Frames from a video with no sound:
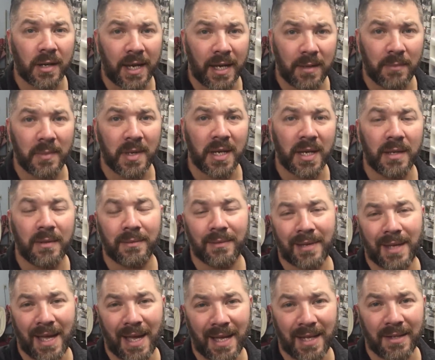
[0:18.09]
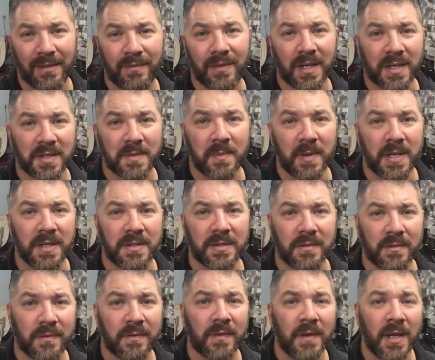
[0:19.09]
can be kind of
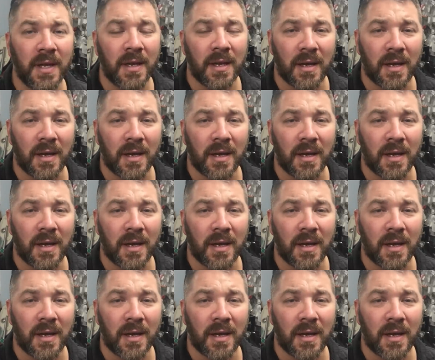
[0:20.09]
expensive.